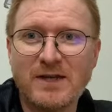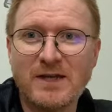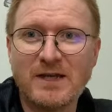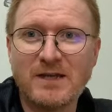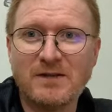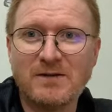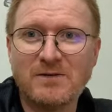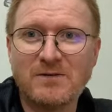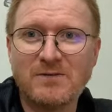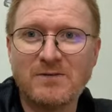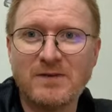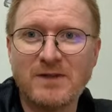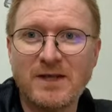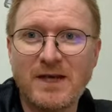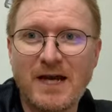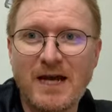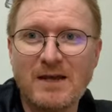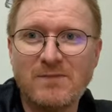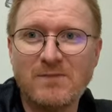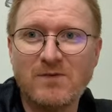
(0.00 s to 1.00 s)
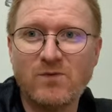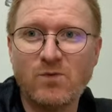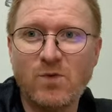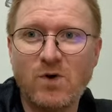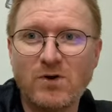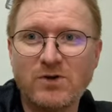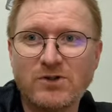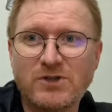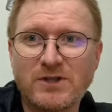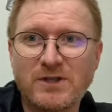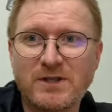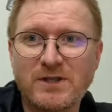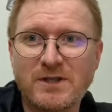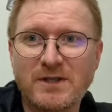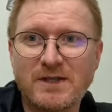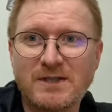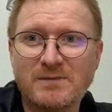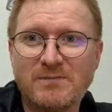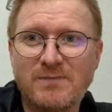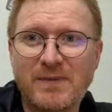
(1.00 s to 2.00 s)
to log in with the aim of
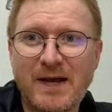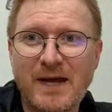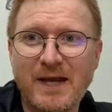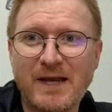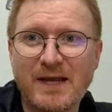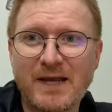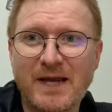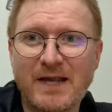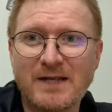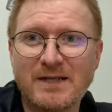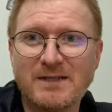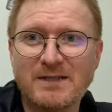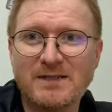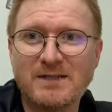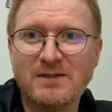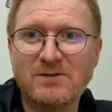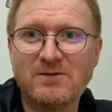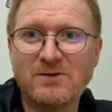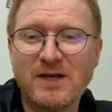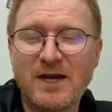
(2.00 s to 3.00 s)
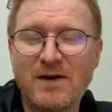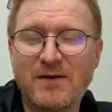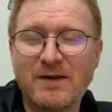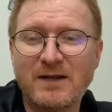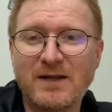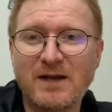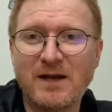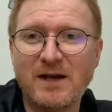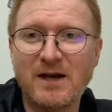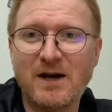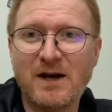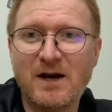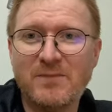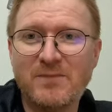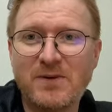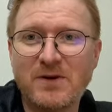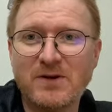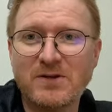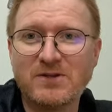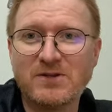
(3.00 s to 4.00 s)
watching this back, and it's still going.
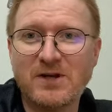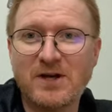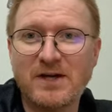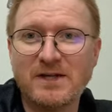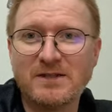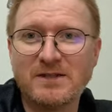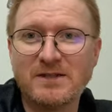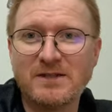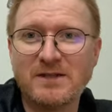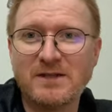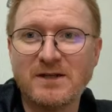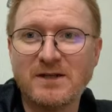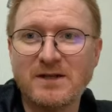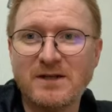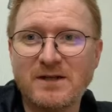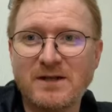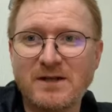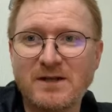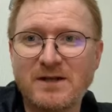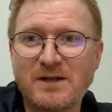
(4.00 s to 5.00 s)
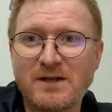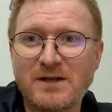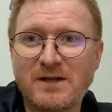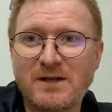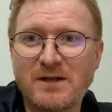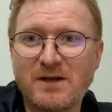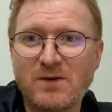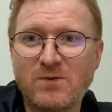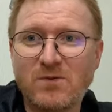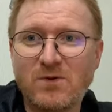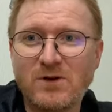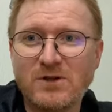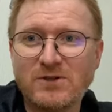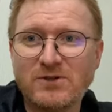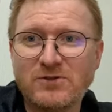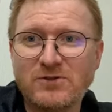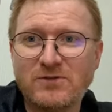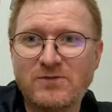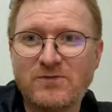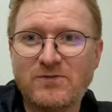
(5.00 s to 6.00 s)
I apologise.
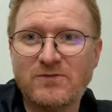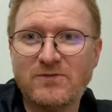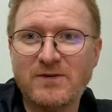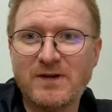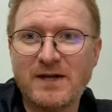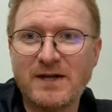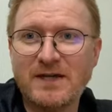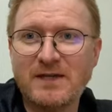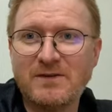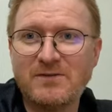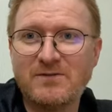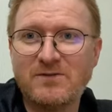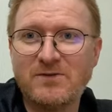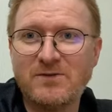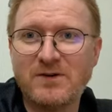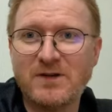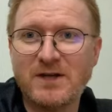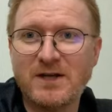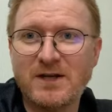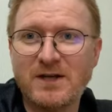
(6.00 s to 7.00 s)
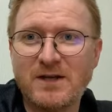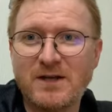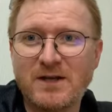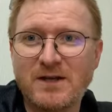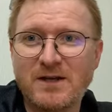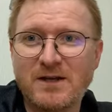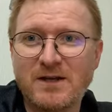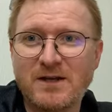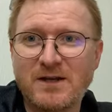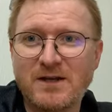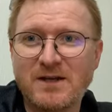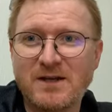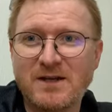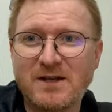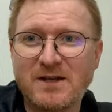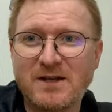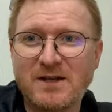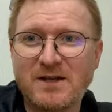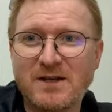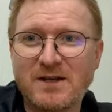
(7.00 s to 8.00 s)
What is your favourite?
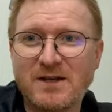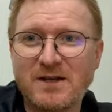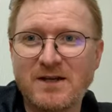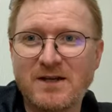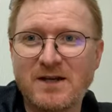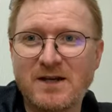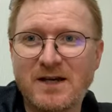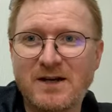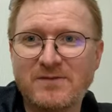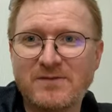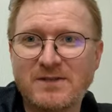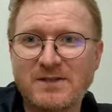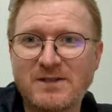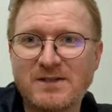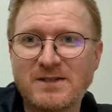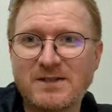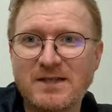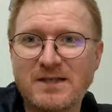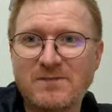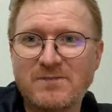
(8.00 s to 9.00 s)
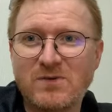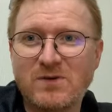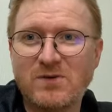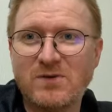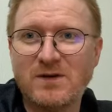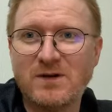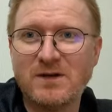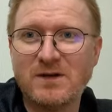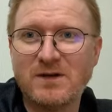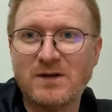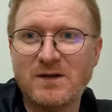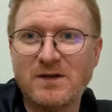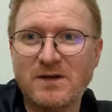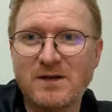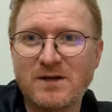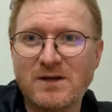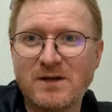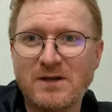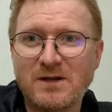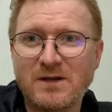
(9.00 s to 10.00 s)
I have to see more.
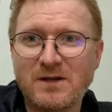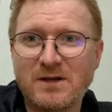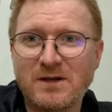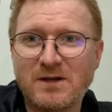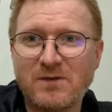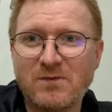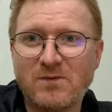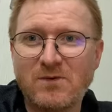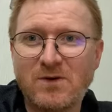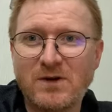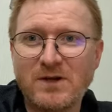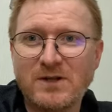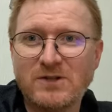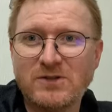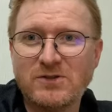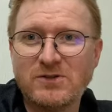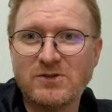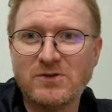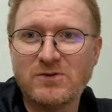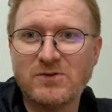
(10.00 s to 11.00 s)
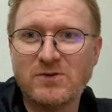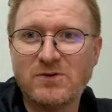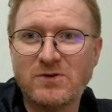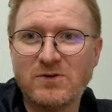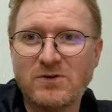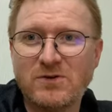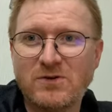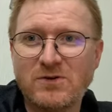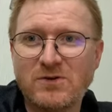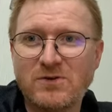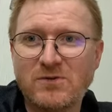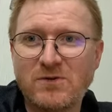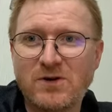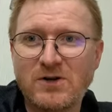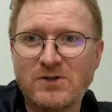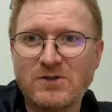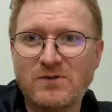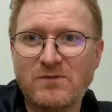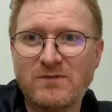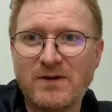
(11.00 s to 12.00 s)
What is your
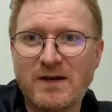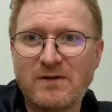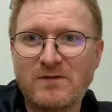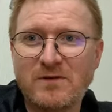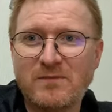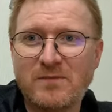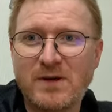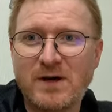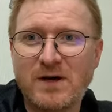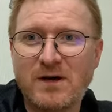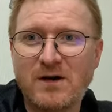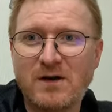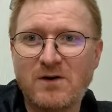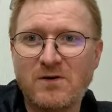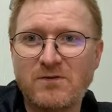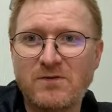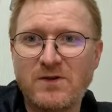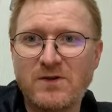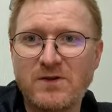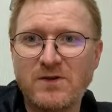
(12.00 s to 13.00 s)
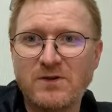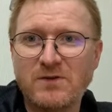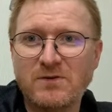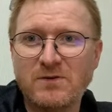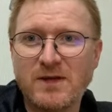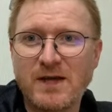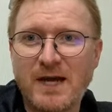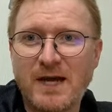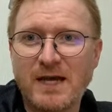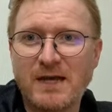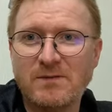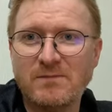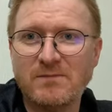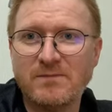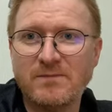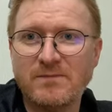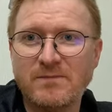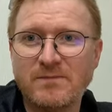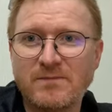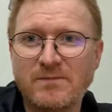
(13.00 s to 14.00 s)
favourite part of the new
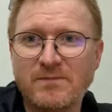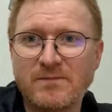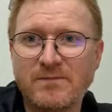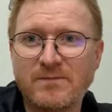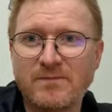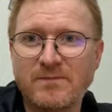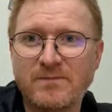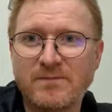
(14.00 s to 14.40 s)
game